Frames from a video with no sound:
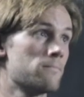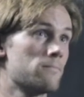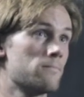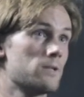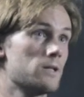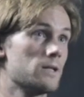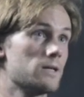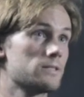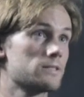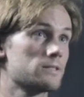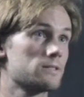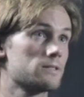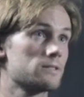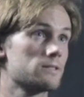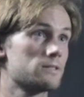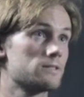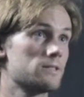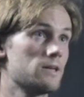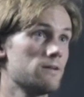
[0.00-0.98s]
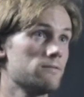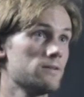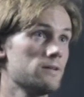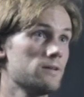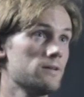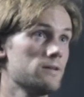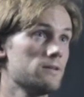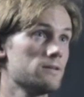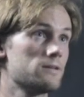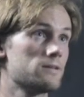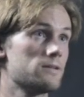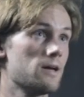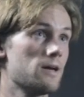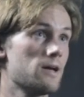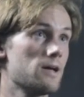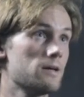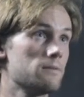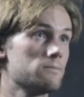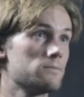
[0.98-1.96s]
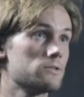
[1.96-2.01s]
plus 7
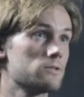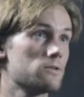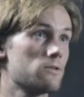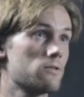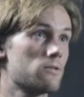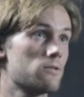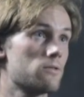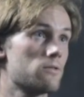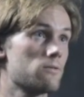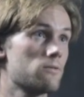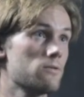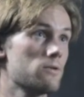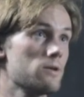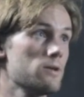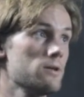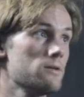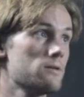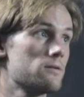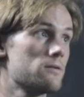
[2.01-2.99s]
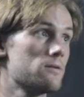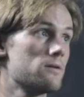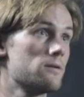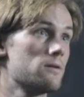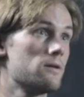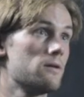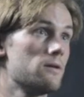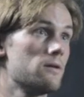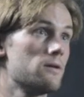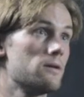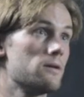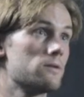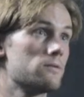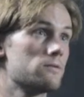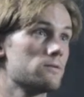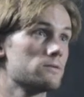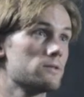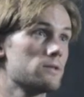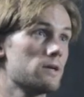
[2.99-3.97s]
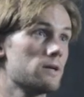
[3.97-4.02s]
times 3
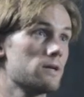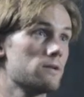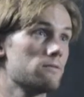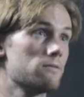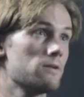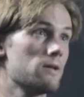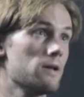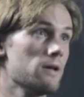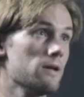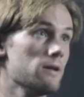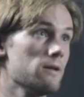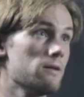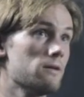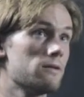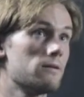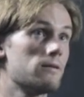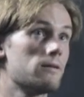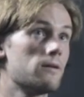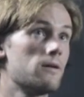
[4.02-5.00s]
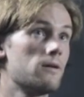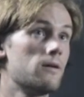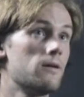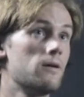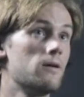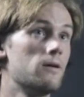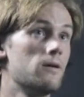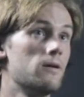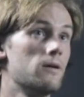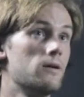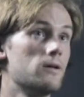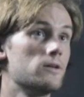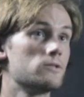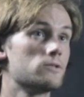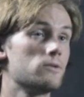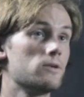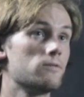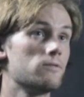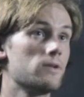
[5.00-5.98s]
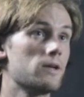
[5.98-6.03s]
equals negative 9.
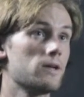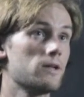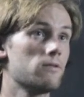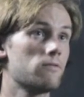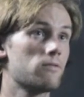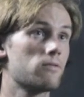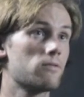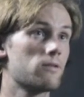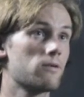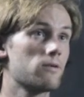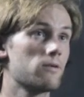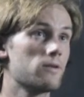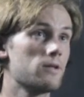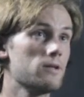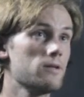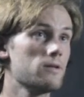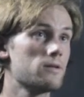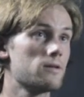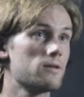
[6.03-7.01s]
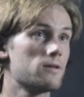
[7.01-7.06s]
So we have negative 30